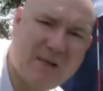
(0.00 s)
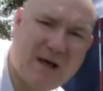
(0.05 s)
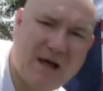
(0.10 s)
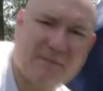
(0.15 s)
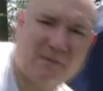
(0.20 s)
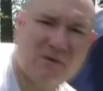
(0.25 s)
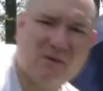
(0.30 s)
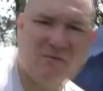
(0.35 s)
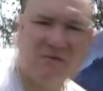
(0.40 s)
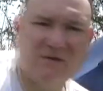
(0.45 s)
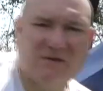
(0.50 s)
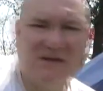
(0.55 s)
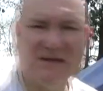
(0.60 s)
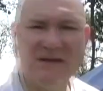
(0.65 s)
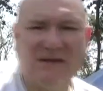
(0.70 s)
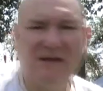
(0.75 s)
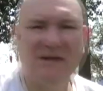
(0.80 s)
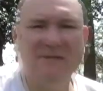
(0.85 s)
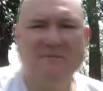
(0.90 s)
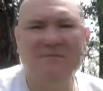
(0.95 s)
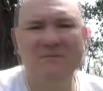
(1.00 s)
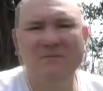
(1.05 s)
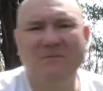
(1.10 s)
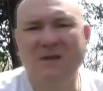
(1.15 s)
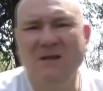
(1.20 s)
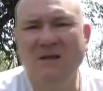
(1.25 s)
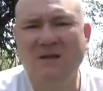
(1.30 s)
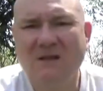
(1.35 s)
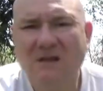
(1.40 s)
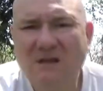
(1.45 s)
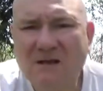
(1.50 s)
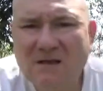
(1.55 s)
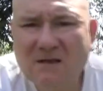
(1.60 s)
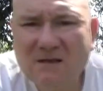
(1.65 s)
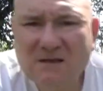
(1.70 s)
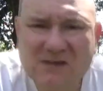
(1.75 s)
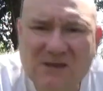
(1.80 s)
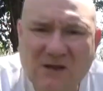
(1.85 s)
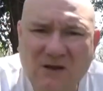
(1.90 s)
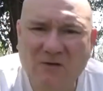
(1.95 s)
popcorn tin.
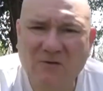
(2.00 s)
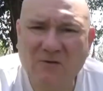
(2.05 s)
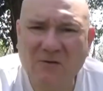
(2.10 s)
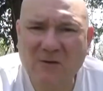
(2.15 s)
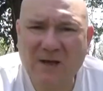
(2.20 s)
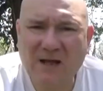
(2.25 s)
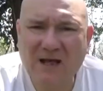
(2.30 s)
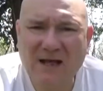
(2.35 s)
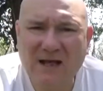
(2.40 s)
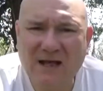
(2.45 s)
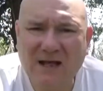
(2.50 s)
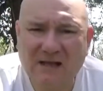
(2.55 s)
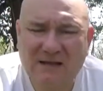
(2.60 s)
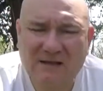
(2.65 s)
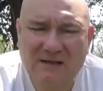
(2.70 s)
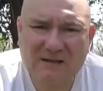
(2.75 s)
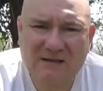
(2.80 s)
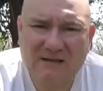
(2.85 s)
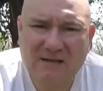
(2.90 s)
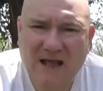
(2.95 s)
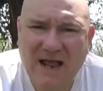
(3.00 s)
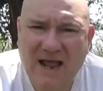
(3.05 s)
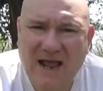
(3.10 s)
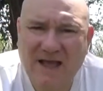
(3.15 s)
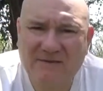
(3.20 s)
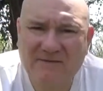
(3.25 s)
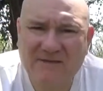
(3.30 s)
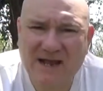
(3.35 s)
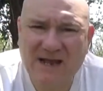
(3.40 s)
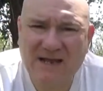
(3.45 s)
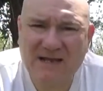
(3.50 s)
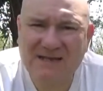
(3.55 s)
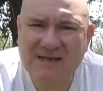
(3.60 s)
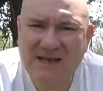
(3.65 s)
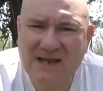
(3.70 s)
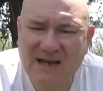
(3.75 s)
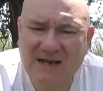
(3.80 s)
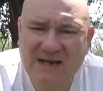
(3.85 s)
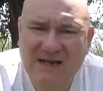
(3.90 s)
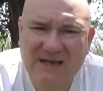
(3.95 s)
So I have not
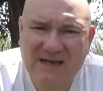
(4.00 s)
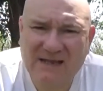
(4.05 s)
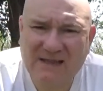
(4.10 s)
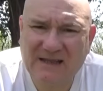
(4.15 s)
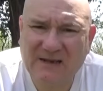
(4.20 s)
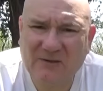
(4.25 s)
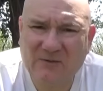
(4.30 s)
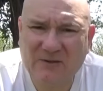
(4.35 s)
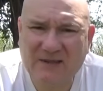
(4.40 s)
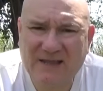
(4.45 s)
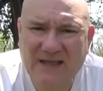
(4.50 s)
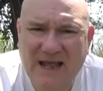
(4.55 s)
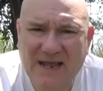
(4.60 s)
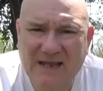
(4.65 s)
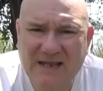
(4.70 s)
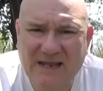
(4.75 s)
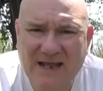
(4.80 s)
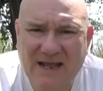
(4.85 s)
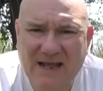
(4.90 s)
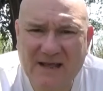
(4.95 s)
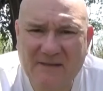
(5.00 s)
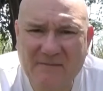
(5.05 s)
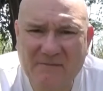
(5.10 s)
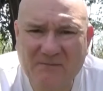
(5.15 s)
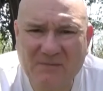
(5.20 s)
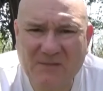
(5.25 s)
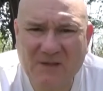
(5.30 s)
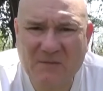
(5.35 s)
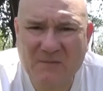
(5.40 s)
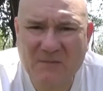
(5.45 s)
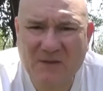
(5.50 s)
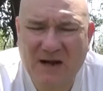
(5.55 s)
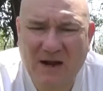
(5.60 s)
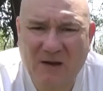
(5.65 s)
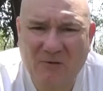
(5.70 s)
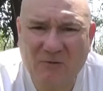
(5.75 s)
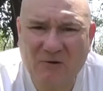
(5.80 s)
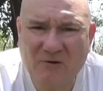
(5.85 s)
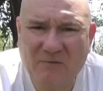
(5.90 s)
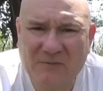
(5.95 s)
done anything with that yet, but I
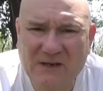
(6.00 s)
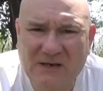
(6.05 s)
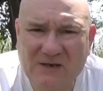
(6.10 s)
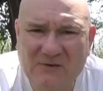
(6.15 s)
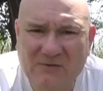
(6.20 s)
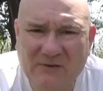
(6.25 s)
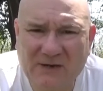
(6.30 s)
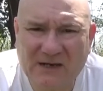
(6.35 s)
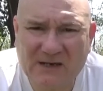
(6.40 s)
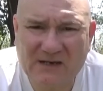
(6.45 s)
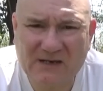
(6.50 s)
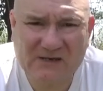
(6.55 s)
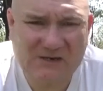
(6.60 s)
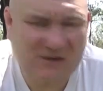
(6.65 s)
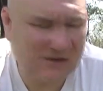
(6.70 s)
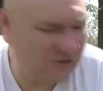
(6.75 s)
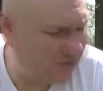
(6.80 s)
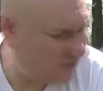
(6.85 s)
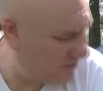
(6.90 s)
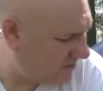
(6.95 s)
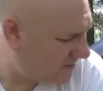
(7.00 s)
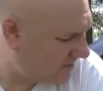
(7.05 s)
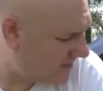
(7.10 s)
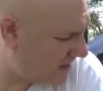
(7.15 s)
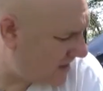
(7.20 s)
will be doing it soon.